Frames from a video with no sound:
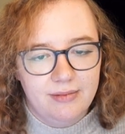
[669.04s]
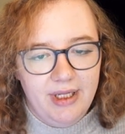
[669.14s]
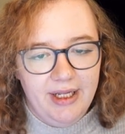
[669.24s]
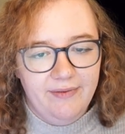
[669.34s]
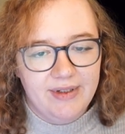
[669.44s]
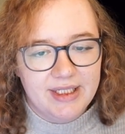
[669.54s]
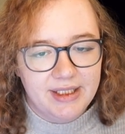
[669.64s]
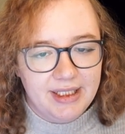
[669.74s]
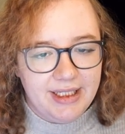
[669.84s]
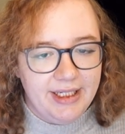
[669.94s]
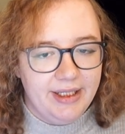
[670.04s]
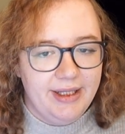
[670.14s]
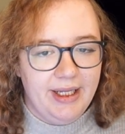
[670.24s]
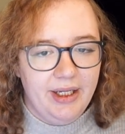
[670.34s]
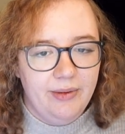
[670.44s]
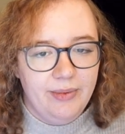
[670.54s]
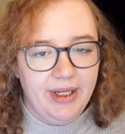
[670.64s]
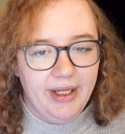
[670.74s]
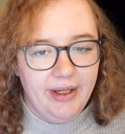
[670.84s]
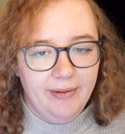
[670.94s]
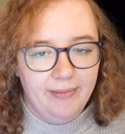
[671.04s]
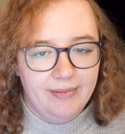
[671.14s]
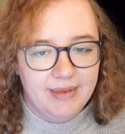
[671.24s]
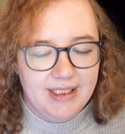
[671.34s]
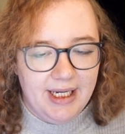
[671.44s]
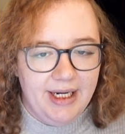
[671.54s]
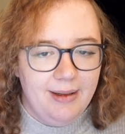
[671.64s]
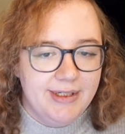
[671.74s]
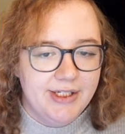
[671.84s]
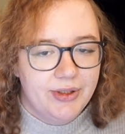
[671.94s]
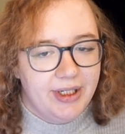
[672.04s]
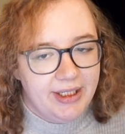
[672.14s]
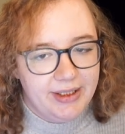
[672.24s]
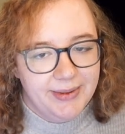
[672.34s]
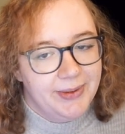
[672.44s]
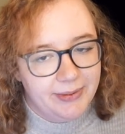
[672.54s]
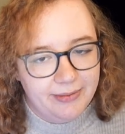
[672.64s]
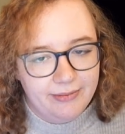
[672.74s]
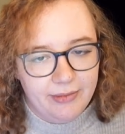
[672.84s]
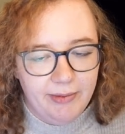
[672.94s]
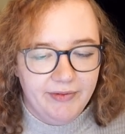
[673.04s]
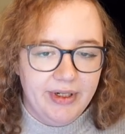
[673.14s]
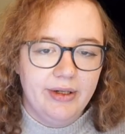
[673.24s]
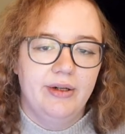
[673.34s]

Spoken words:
if it's a delete, then we set an empty string to remove it.